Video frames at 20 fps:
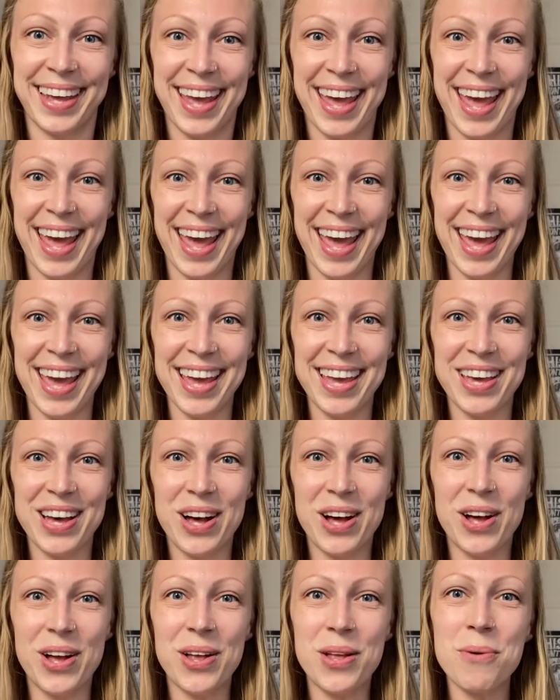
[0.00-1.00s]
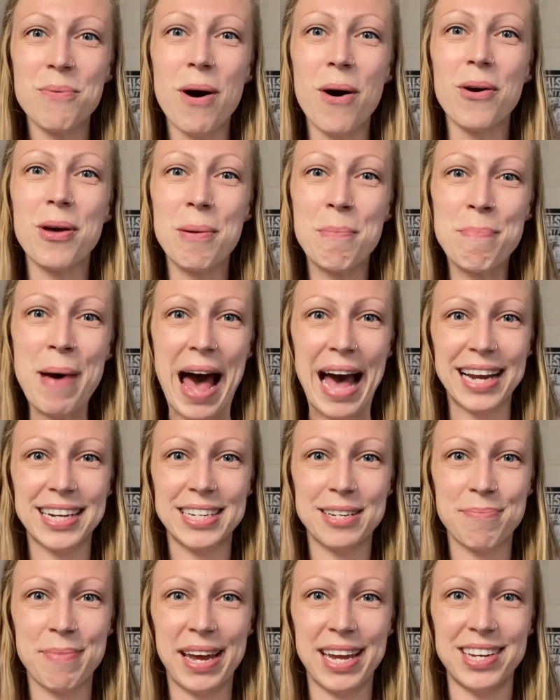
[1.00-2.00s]
Hey y'all, welcome back
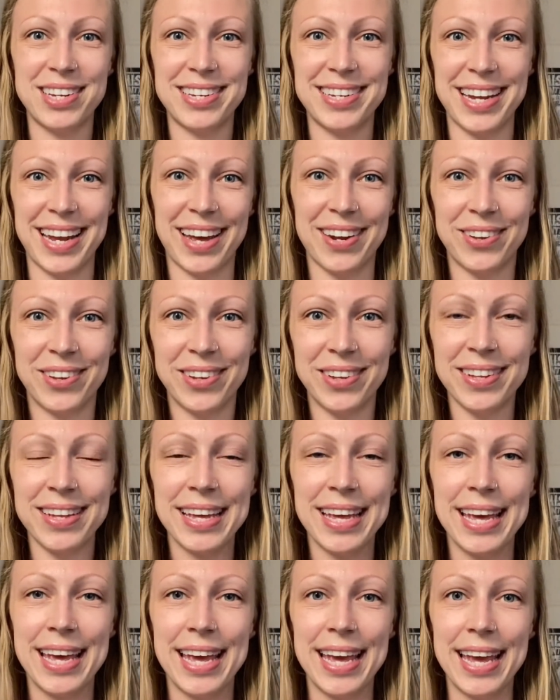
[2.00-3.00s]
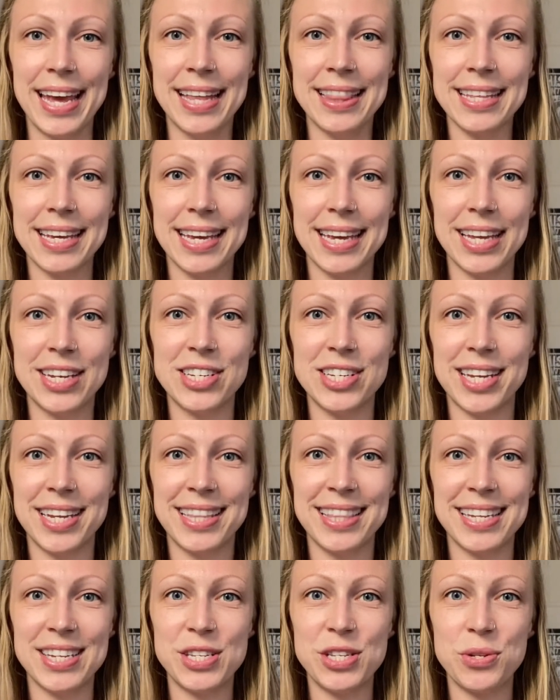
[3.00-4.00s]
to my channel. In the
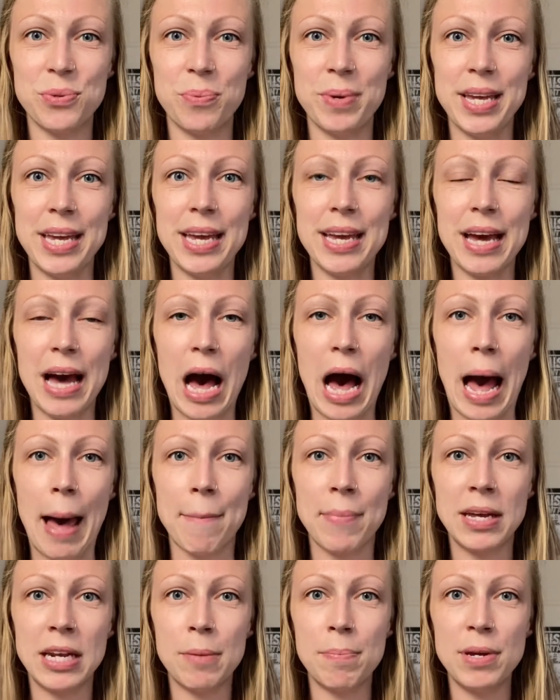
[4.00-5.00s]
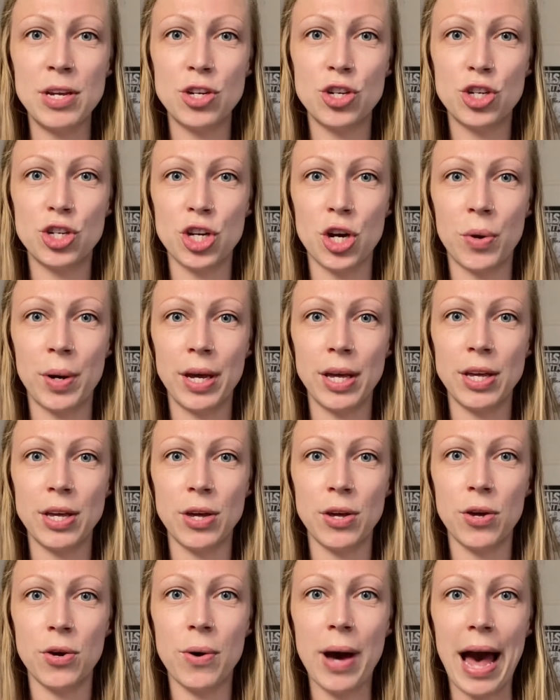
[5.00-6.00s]
kitchen this week, I'm gonna be showing
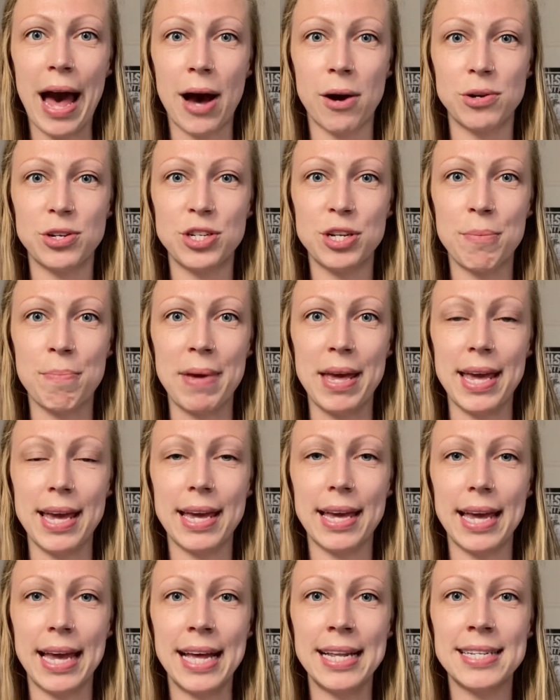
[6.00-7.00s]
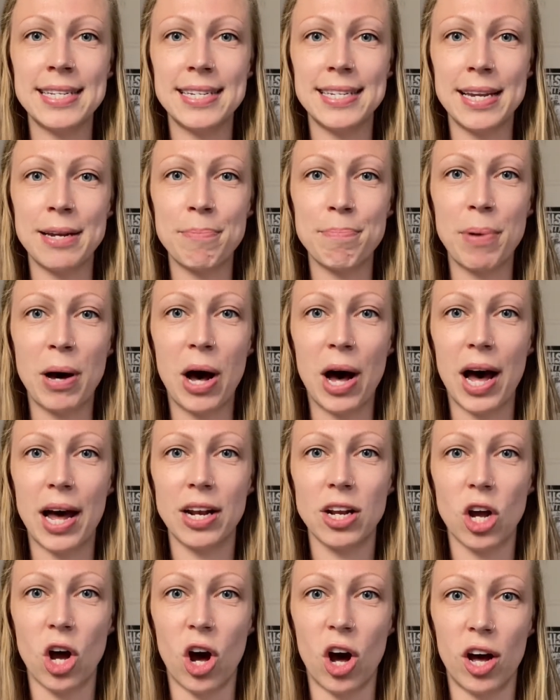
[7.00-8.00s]
you how to make Instant
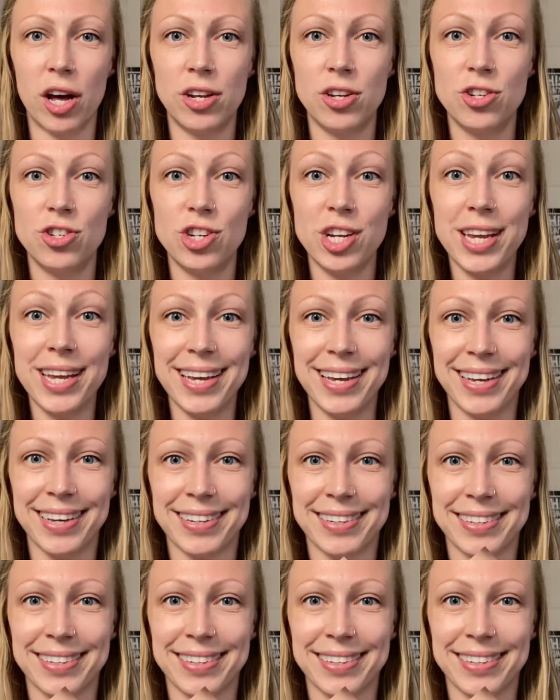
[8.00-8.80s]
Pot congee.